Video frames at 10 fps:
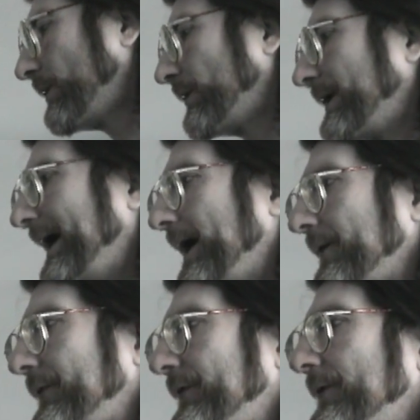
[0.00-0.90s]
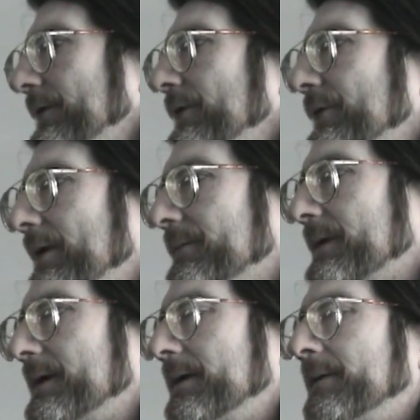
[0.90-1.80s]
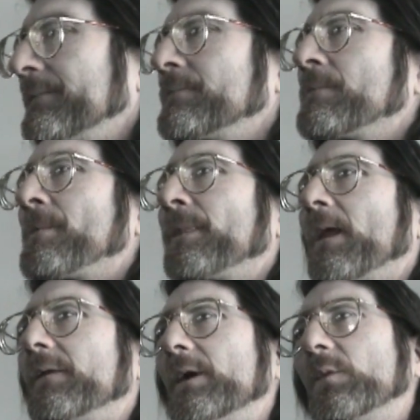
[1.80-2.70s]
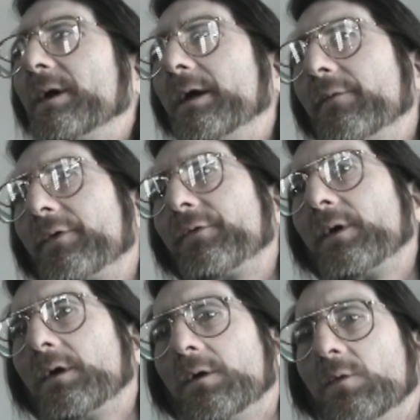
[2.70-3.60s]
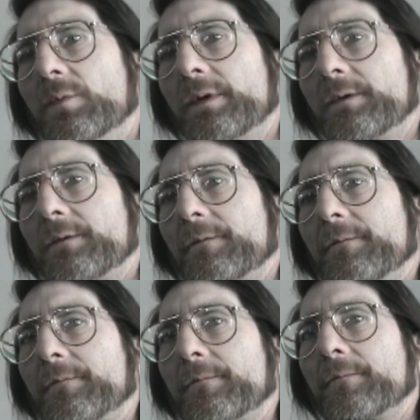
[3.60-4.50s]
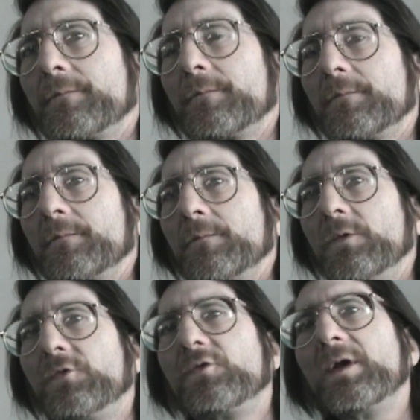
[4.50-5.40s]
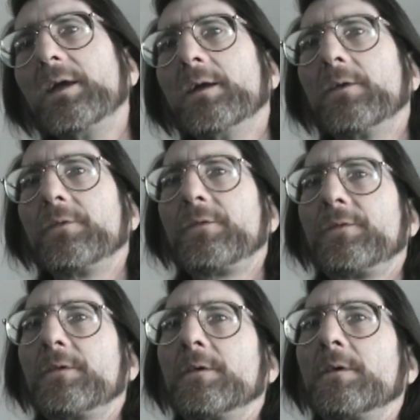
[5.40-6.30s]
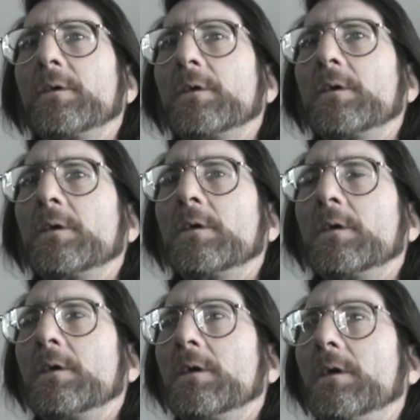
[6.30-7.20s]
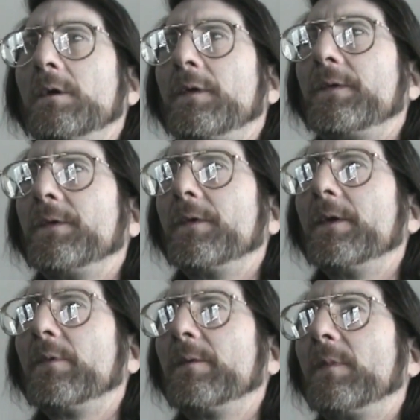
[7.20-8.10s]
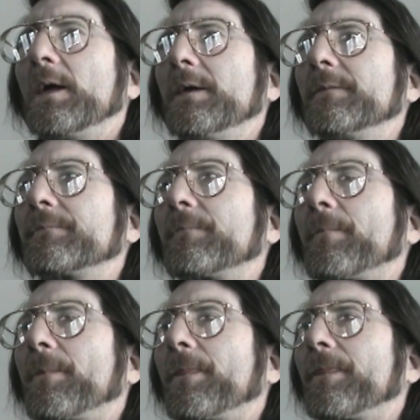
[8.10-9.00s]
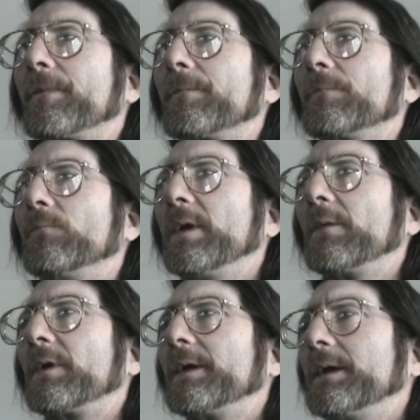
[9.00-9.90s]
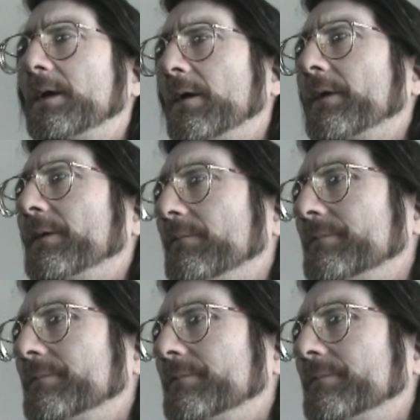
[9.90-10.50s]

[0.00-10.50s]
we're asked to do something that would give us the hope, the chance, that we might be able to hear them,